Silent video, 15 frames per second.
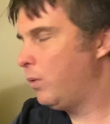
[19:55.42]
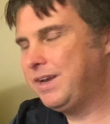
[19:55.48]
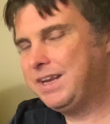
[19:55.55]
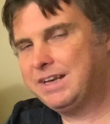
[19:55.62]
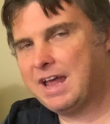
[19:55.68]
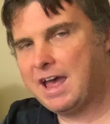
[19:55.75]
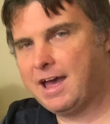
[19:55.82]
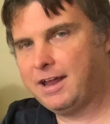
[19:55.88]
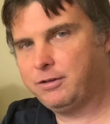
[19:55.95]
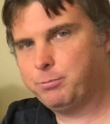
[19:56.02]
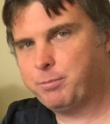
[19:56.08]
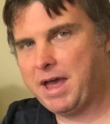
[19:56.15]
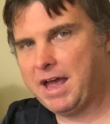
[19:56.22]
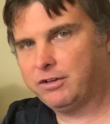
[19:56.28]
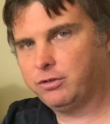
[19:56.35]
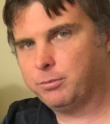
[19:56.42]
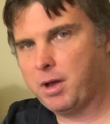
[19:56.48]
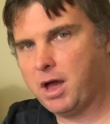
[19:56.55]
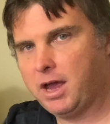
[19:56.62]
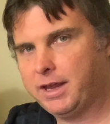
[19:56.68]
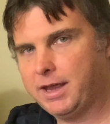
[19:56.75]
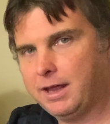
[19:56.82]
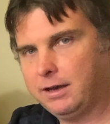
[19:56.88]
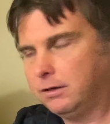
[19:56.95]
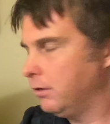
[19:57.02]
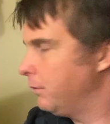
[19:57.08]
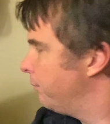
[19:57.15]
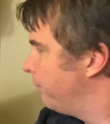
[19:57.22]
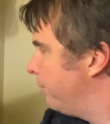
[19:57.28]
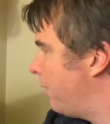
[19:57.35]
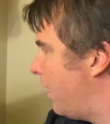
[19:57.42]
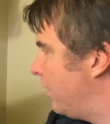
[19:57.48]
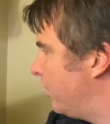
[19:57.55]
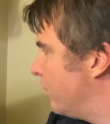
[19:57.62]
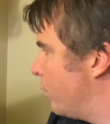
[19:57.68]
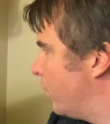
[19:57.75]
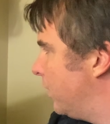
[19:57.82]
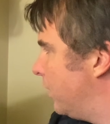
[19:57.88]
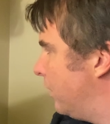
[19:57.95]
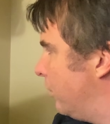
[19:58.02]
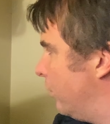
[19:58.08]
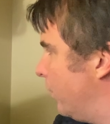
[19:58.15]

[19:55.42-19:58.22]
need to add back some high end. I don't know where to do